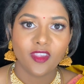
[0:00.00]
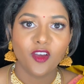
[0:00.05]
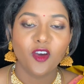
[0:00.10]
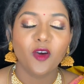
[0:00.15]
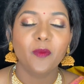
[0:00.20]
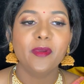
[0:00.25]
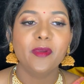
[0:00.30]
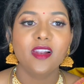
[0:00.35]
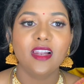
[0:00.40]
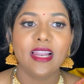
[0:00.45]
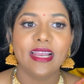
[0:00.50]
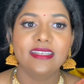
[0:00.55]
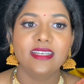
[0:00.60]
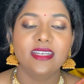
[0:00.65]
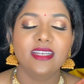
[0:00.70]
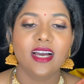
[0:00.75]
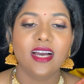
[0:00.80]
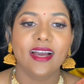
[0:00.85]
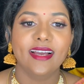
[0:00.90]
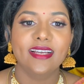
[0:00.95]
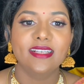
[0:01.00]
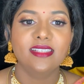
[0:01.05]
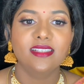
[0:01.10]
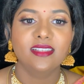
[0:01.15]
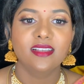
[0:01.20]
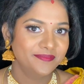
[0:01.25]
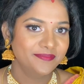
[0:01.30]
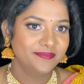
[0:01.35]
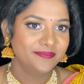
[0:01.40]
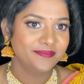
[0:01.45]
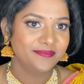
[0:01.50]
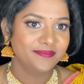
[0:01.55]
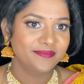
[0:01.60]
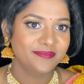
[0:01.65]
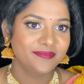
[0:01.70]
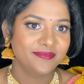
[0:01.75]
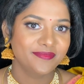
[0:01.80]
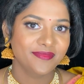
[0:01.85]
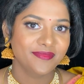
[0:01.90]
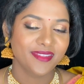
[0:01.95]
Hope you liked it, guys.
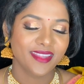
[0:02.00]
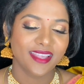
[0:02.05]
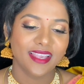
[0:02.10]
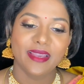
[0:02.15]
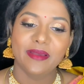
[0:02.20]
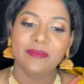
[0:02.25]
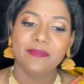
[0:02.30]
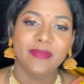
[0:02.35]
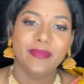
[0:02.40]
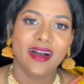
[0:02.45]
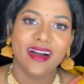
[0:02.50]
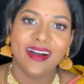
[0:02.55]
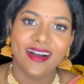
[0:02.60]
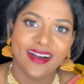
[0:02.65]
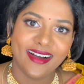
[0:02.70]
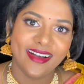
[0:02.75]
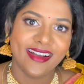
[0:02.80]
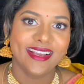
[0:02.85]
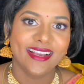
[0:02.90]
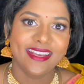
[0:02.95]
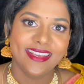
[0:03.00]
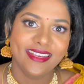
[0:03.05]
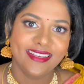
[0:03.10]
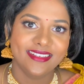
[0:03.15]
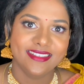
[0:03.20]
Bye.